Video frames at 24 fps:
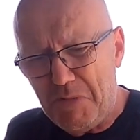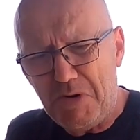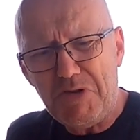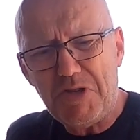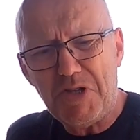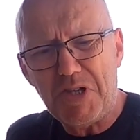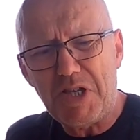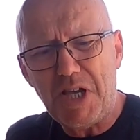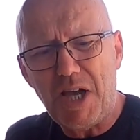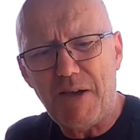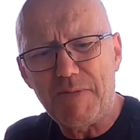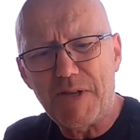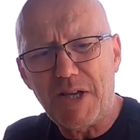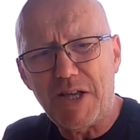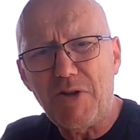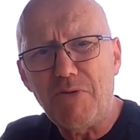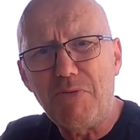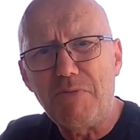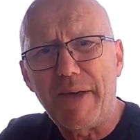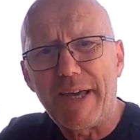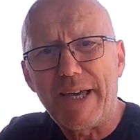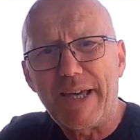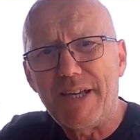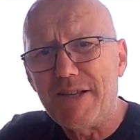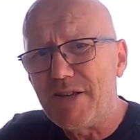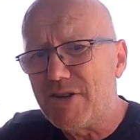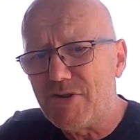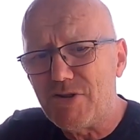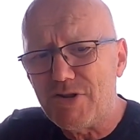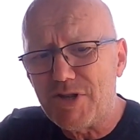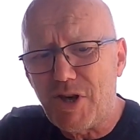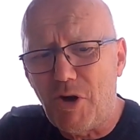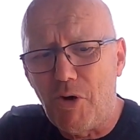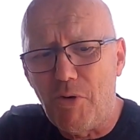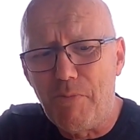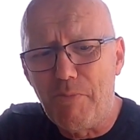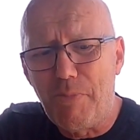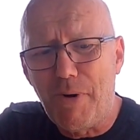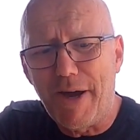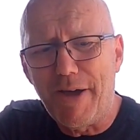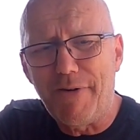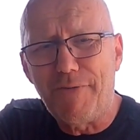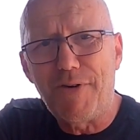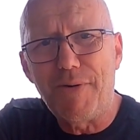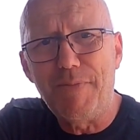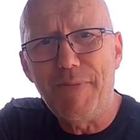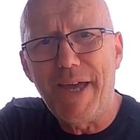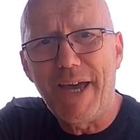most of the times I don't make it. I just go and
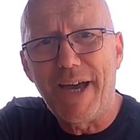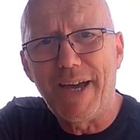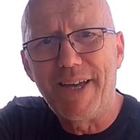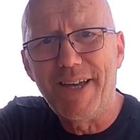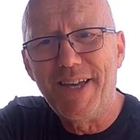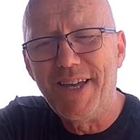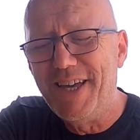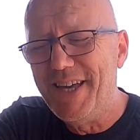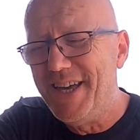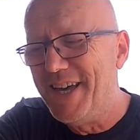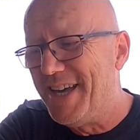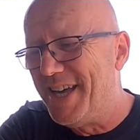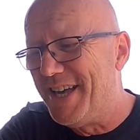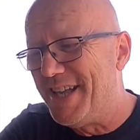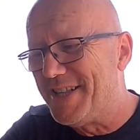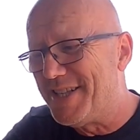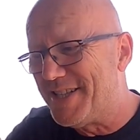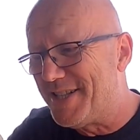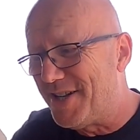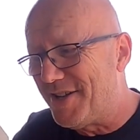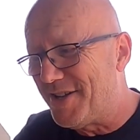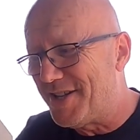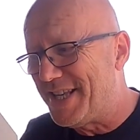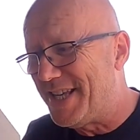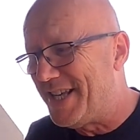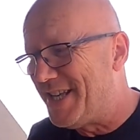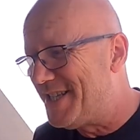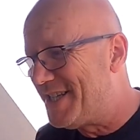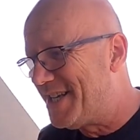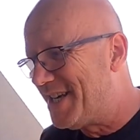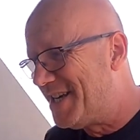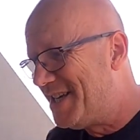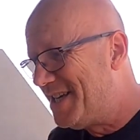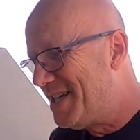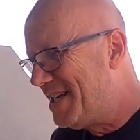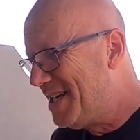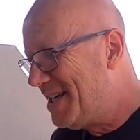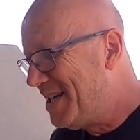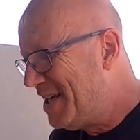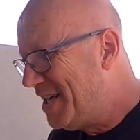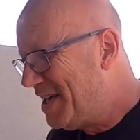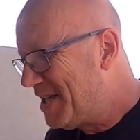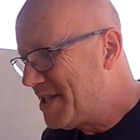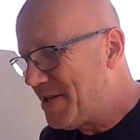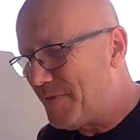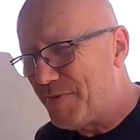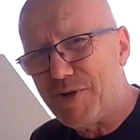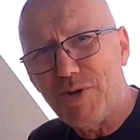buy it from there. It's a lot easier.
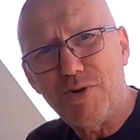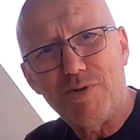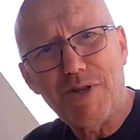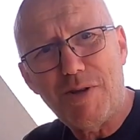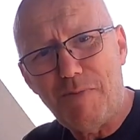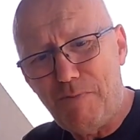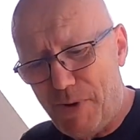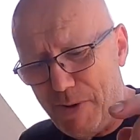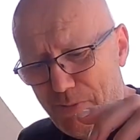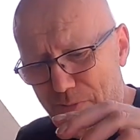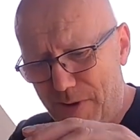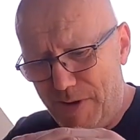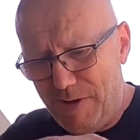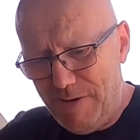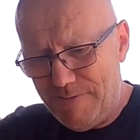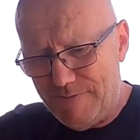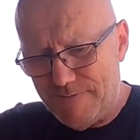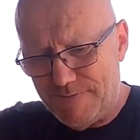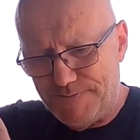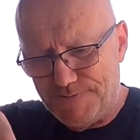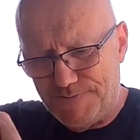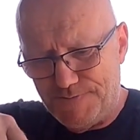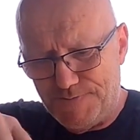Some salt and pepper.